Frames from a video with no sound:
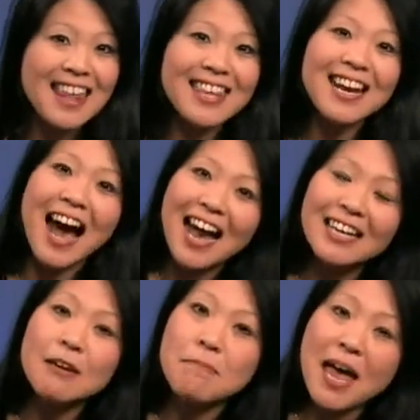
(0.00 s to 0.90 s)
And then
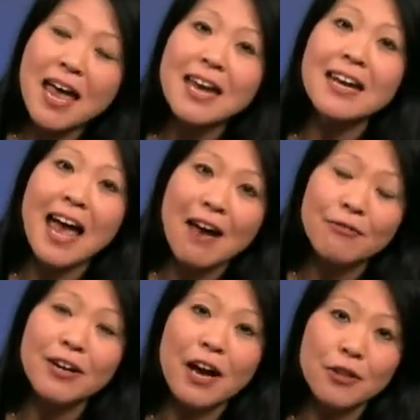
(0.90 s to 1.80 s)
I get paid
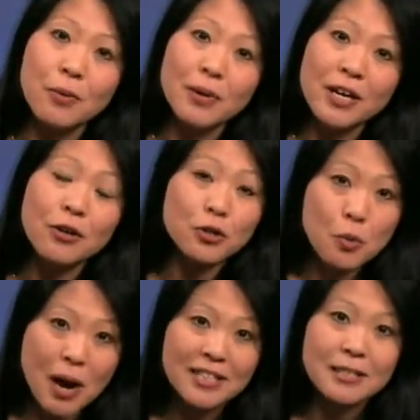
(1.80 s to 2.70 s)
every other week or
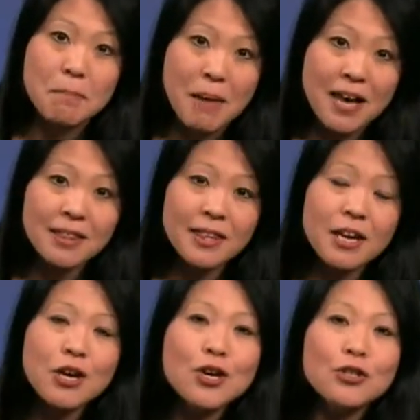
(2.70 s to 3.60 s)
twice a month.
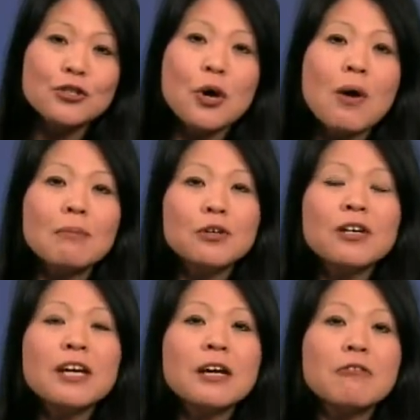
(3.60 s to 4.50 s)
So I'm
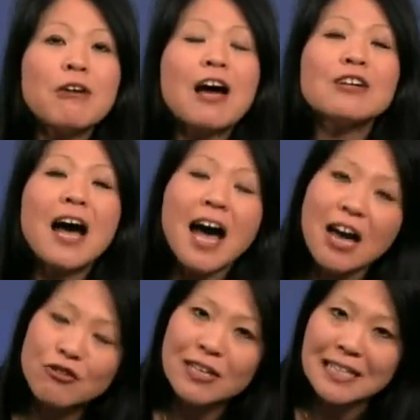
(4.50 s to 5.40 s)
looking at around
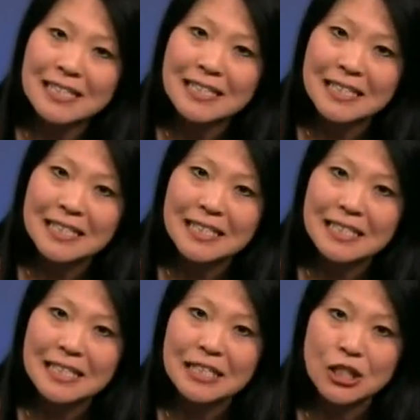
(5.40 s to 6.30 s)

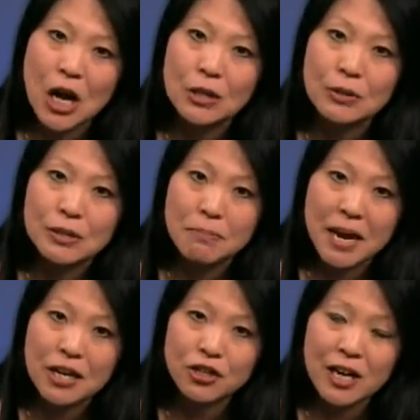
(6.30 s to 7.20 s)
$166 a
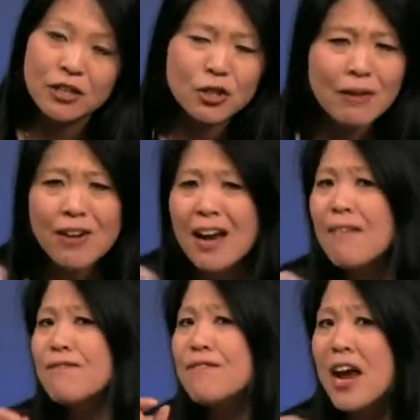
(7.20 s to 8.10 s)
paycheck. So I've
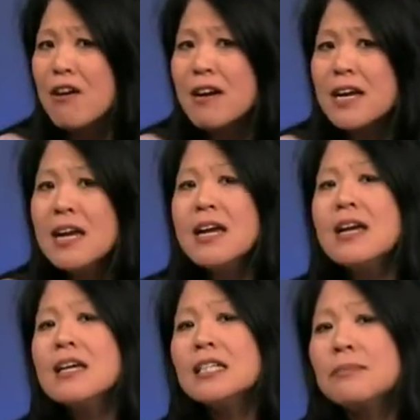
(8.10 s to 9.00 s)
got a very
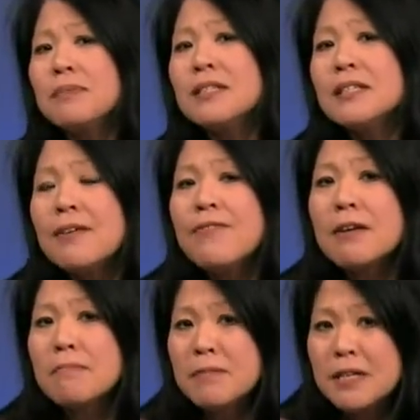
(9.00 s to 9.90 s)

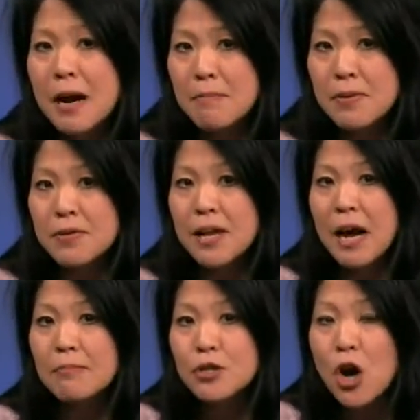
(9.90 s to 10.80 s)
specific number
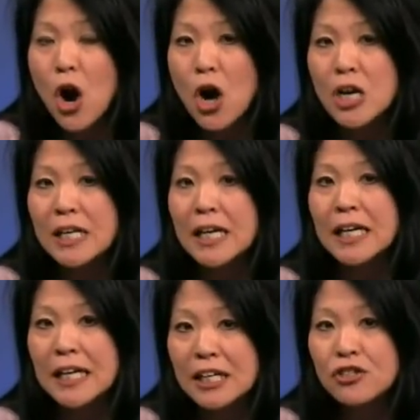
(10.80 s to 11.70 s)
that I'm
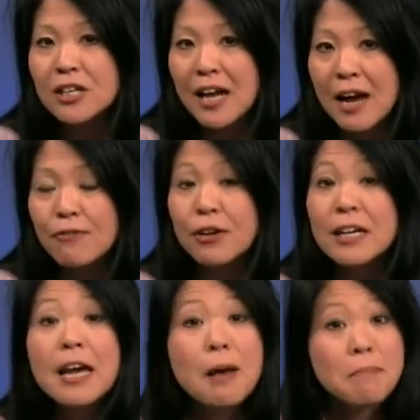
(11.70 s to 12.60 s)
targeting each and
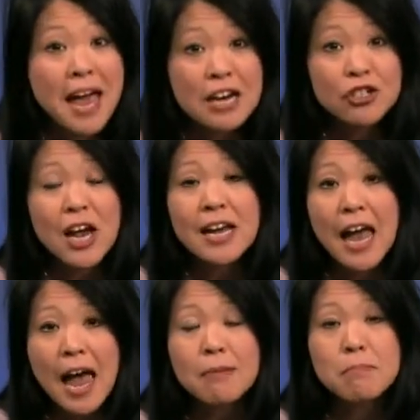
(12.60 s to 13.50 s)
every paycheck
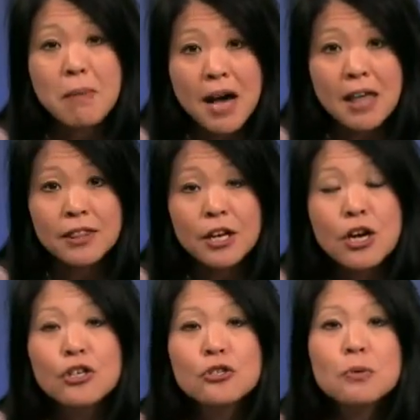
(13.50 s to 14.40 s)
and month
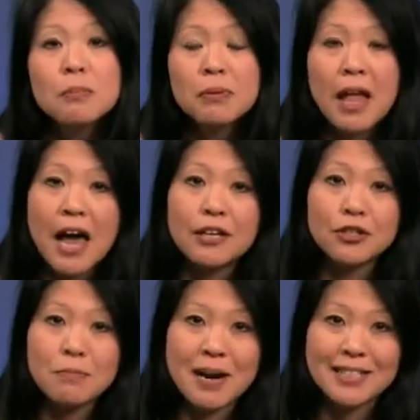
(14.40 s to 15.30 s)
to apply
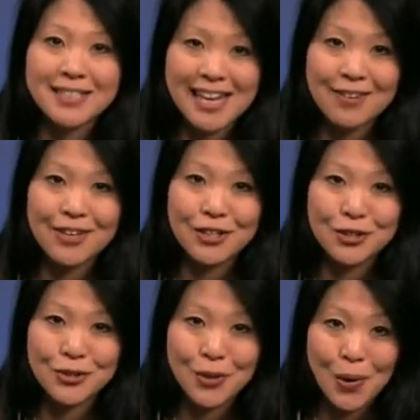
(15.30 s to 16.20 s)
to my
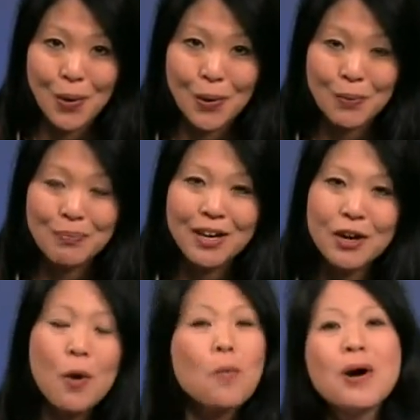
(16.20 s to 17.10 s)
savings goal.
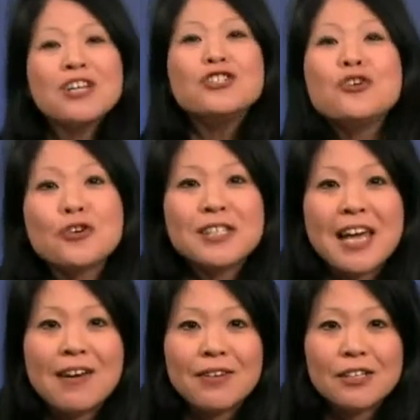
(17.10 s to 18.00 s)
What is your
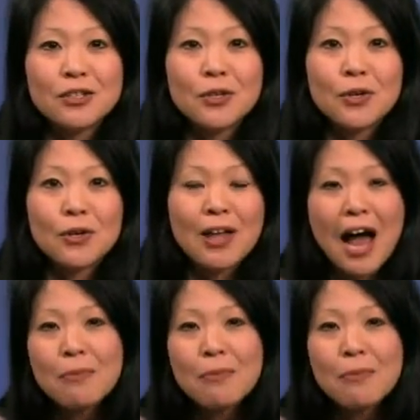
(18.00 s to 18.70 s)
savings goal?